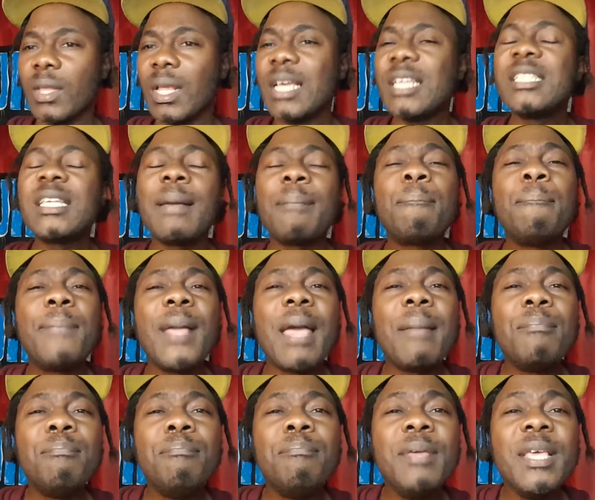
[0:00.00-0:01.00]
is
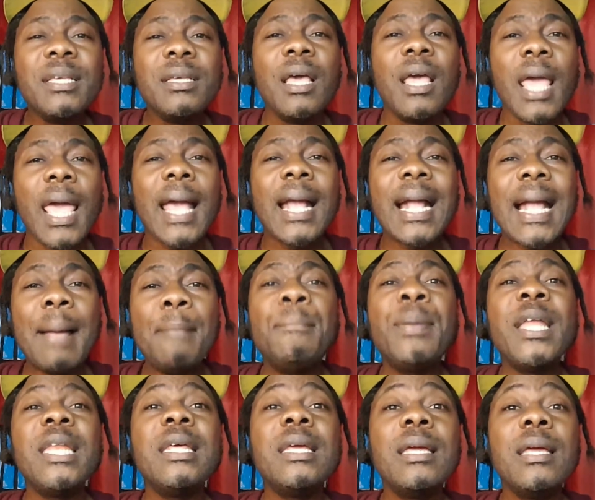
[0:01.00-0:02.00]
a
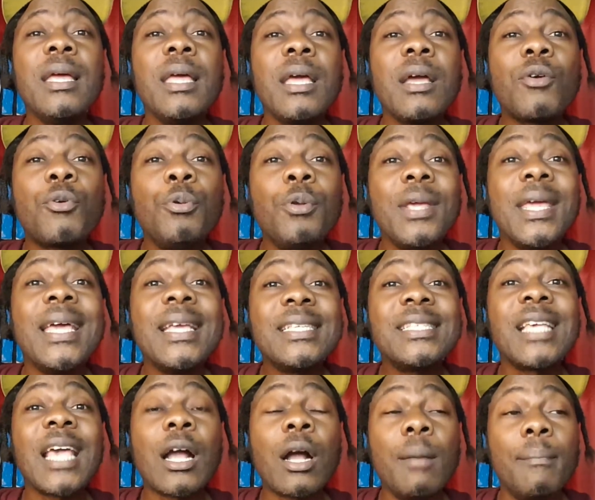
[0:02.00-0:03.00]
company
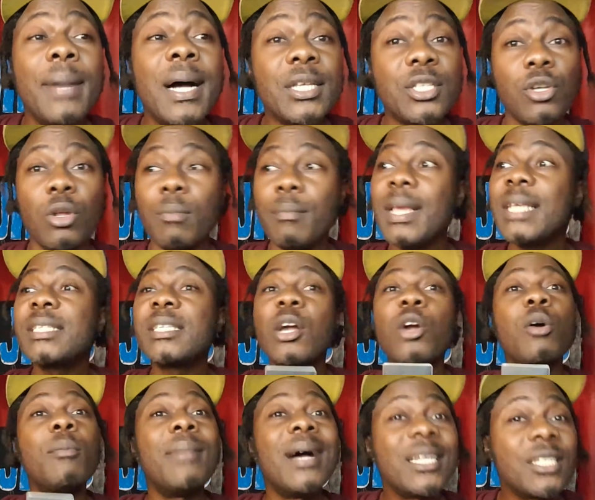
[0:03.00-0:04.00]
creates a commercial, makes a
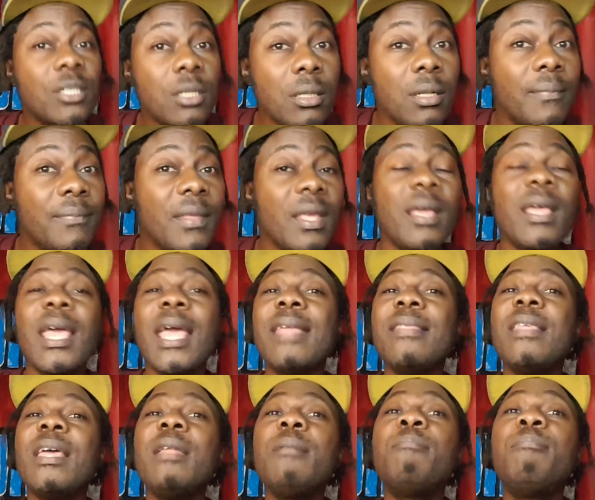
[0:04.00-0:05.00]
commercial, and
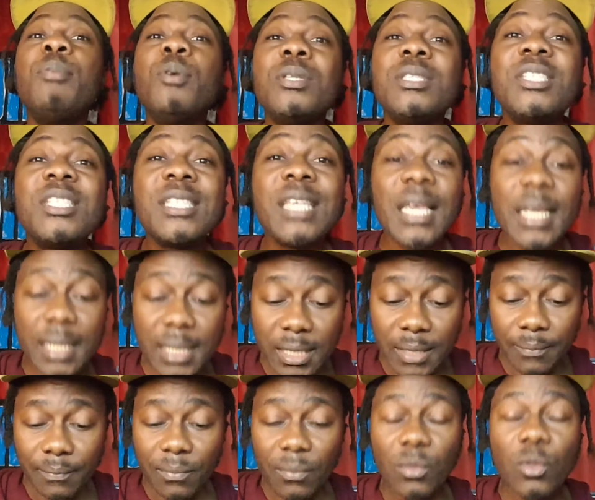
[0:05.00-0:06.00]
then puts it
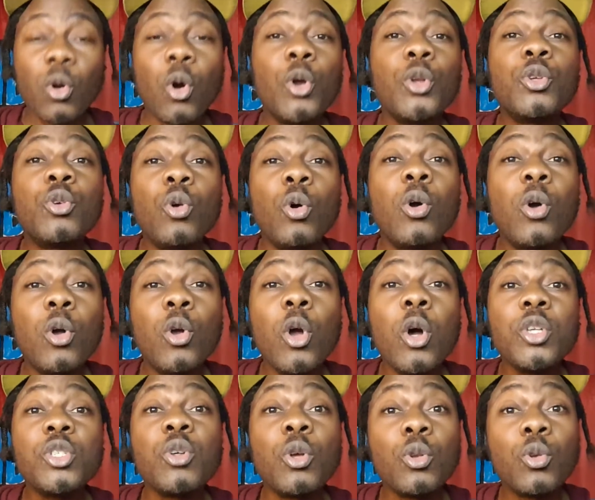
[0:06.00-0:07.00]
on Google,
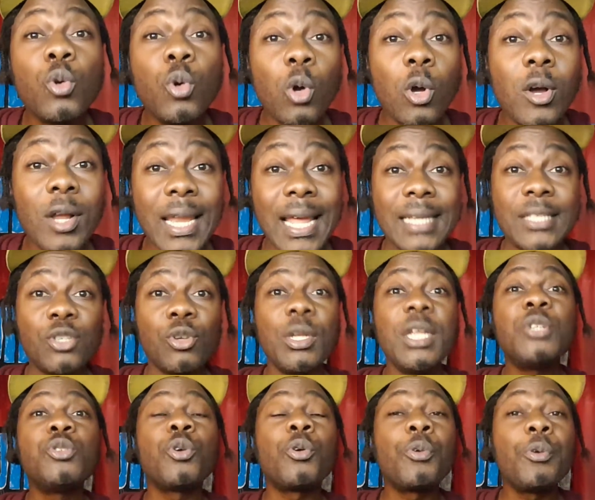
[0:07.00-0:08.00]
goes on Google Ads. You
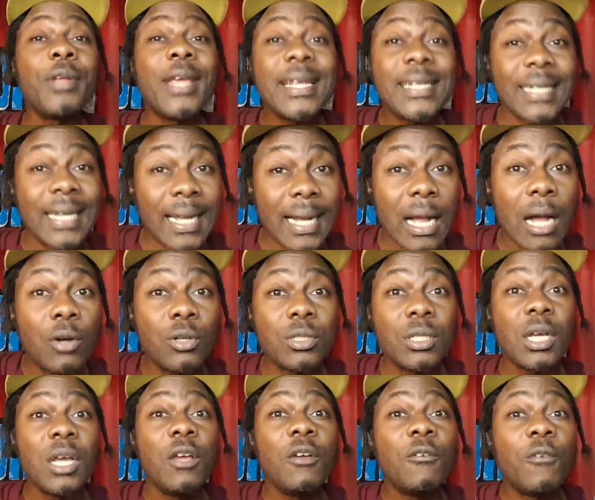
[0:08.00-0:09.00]
need to create an account
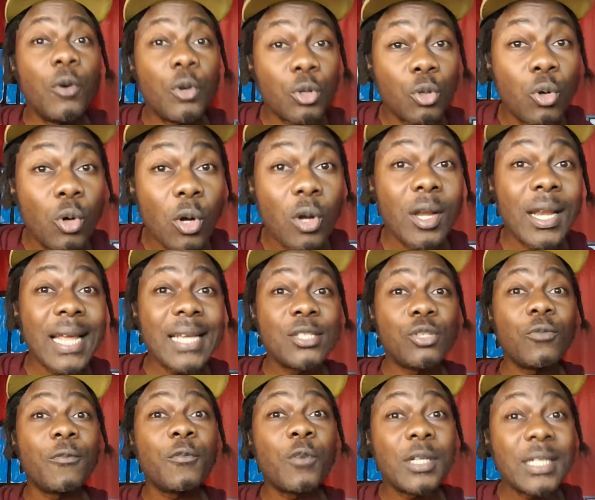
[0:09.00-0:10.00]
on Google Ads.
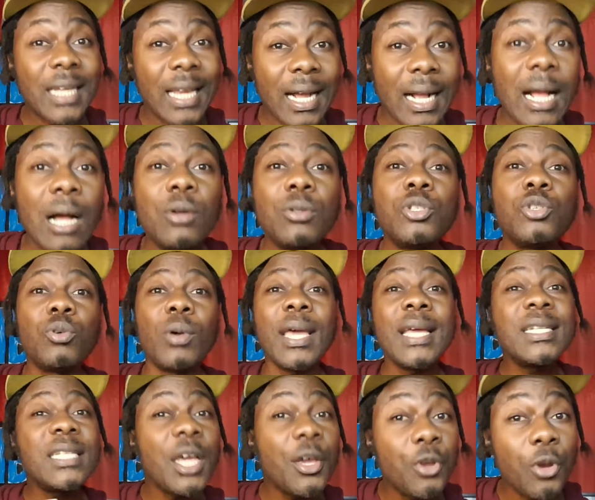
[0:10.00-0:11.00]
You've got an account, you
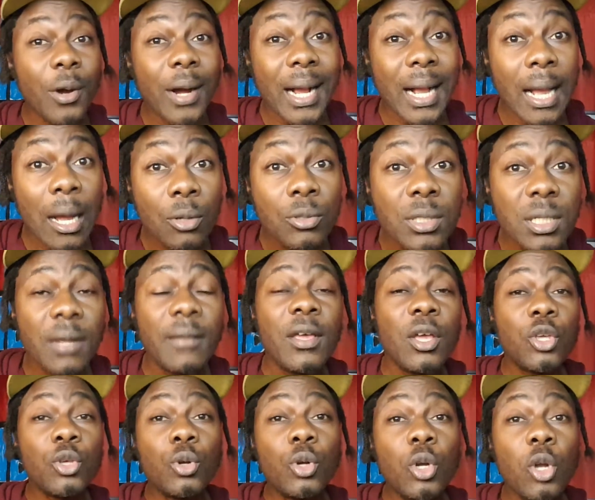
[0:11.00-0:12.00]
enter your account,
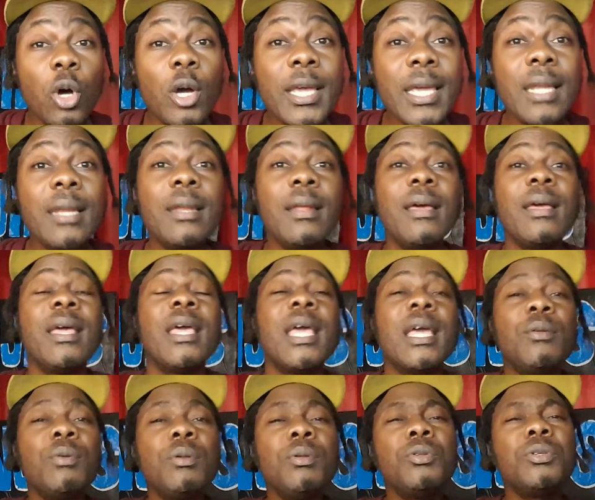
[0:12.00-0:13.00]
you log in,
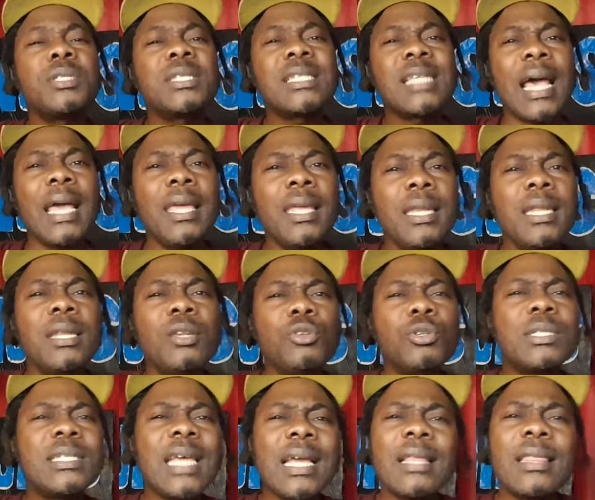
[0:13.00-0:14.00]
and when you sign in, you
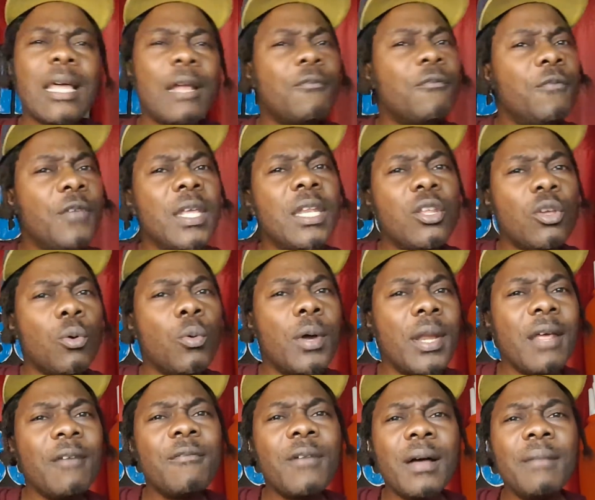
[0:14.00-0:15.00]
take that video,
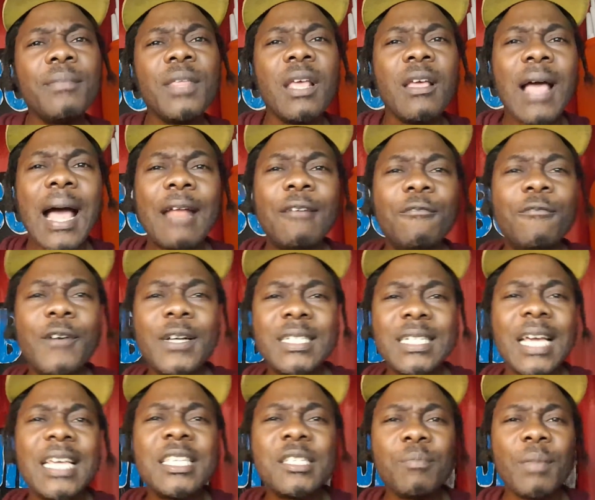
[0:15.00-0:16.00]
whatever
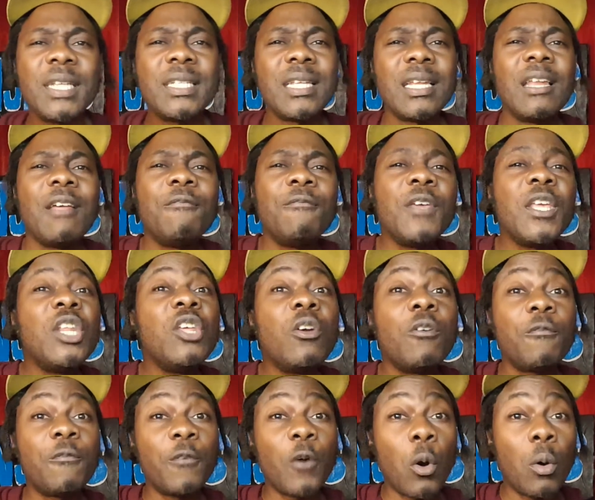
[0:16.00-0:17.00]
advertisement in the video
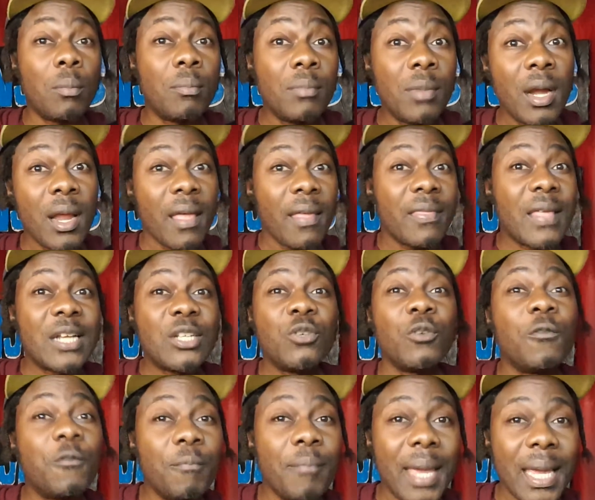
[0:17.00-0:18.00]
form that
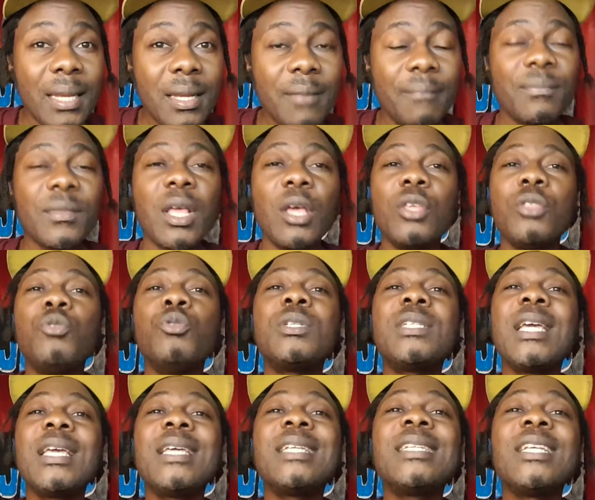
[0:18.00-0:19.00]
you've made, you
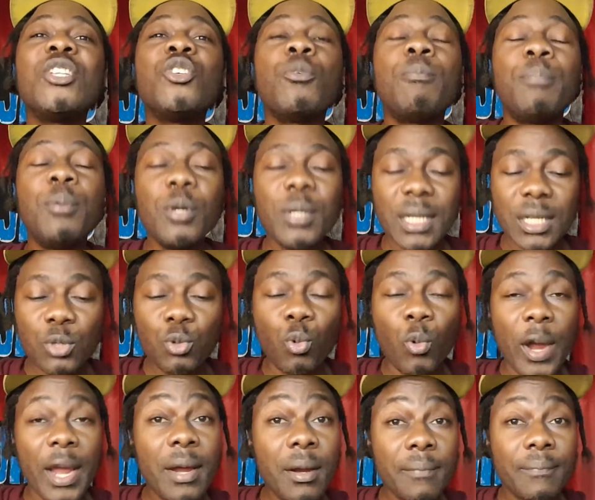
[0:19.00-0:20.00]
take it and you put it
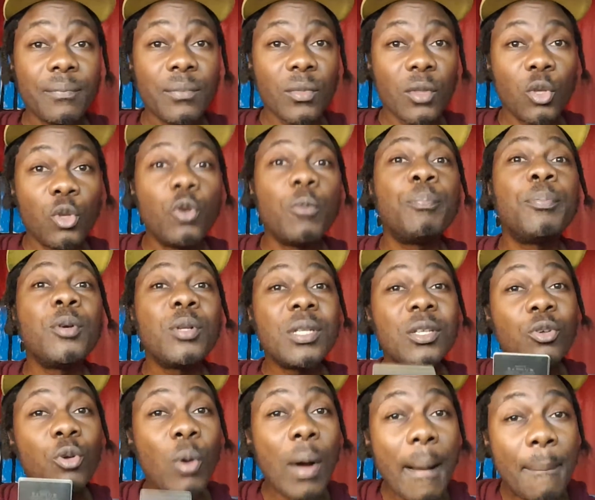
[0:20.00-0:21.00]
where? You
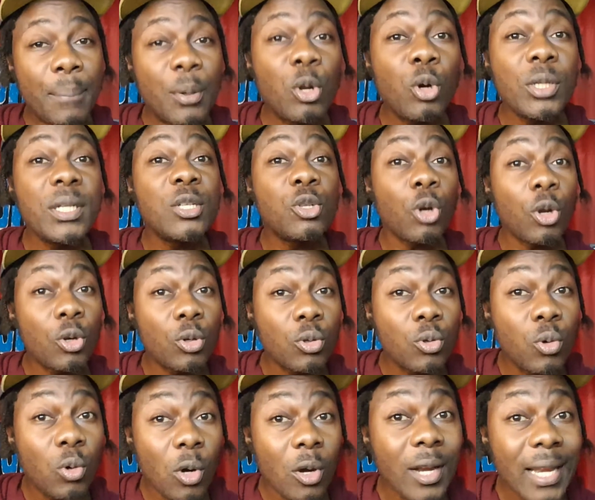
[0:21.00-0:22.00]
upload it on
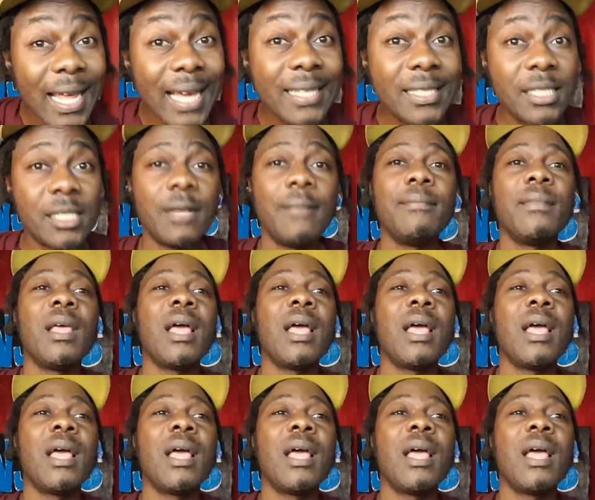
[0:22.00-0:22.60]
Google Ads.